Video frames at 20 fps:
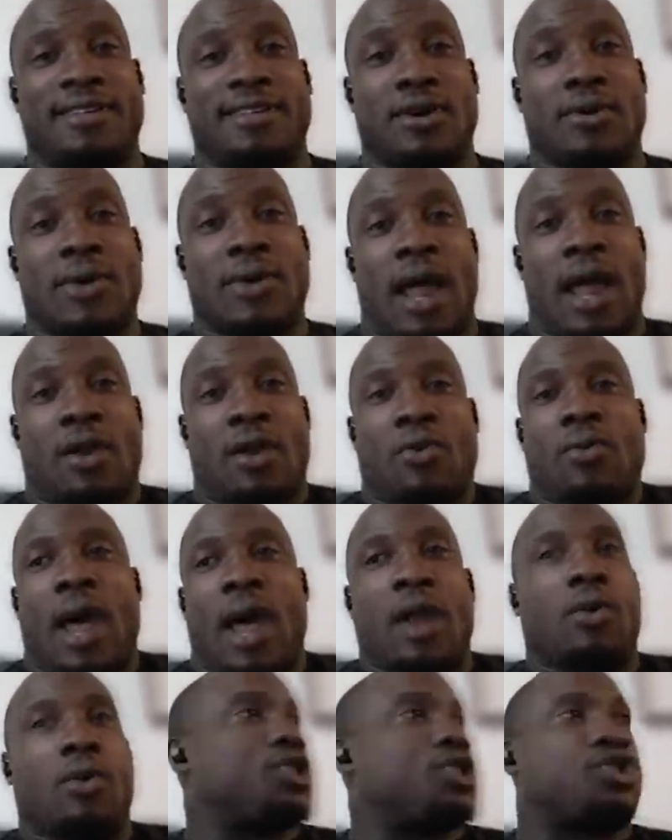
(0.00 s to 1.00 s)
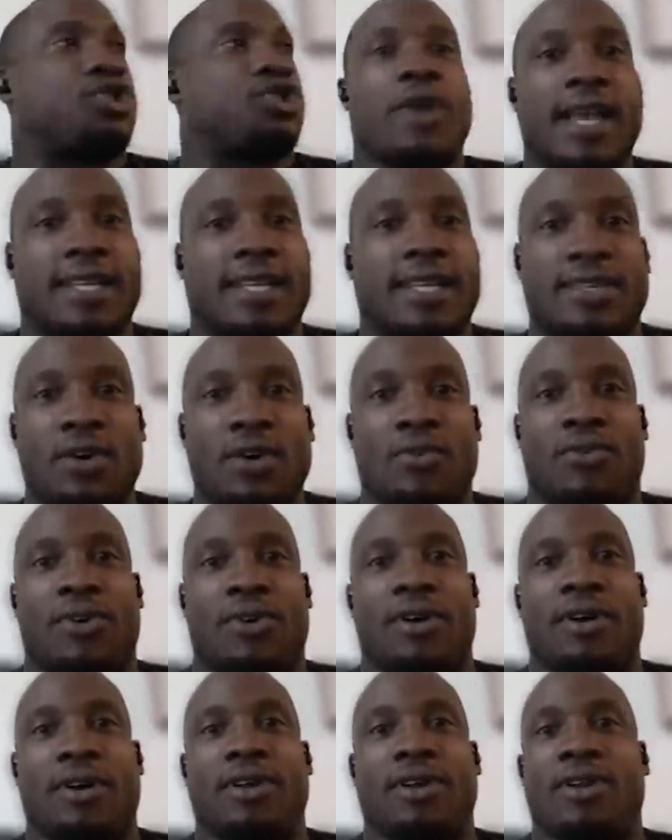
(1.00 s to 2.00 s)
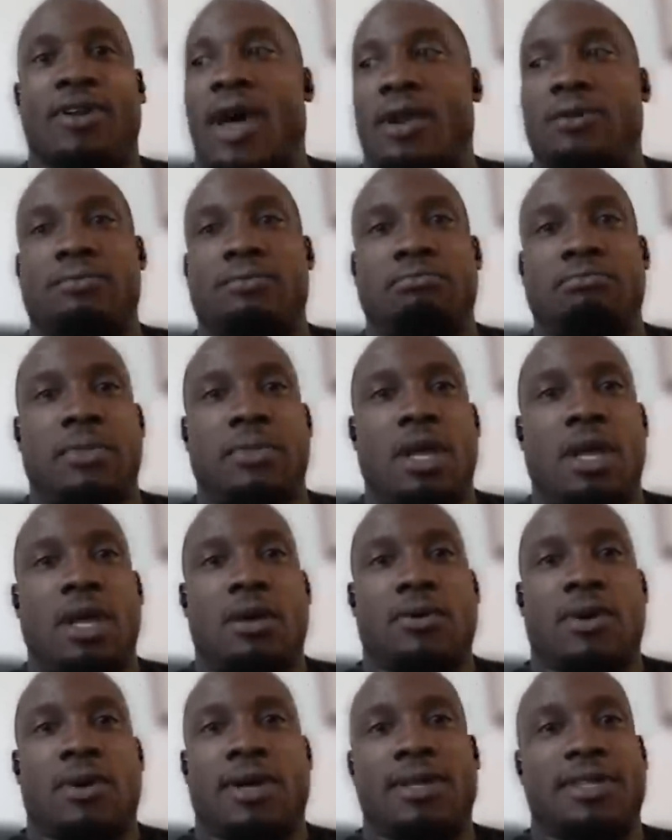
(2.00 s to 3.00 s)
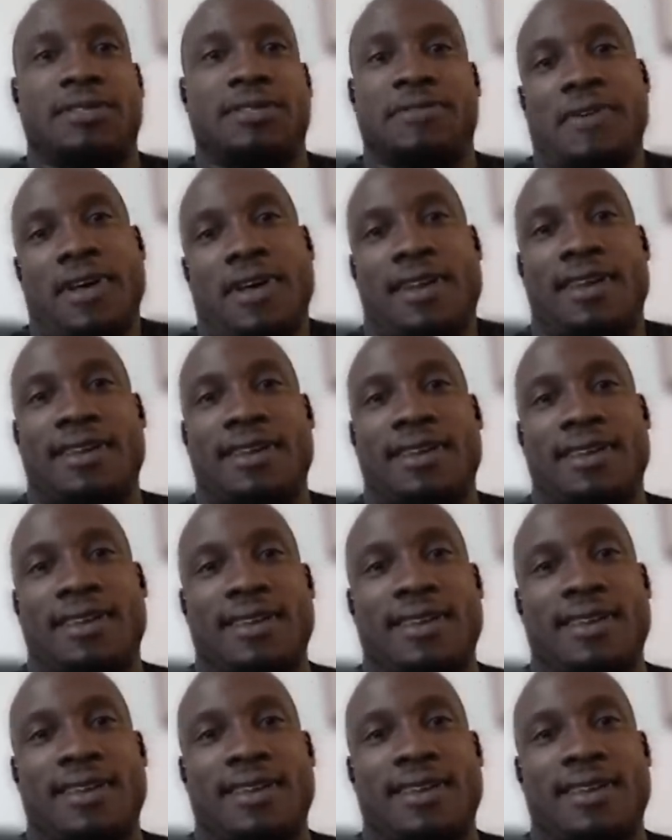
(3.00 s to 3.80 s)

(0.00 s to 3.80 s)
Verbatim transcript: So I don't I don't stress over, you know, I don't no, uh, it's fun.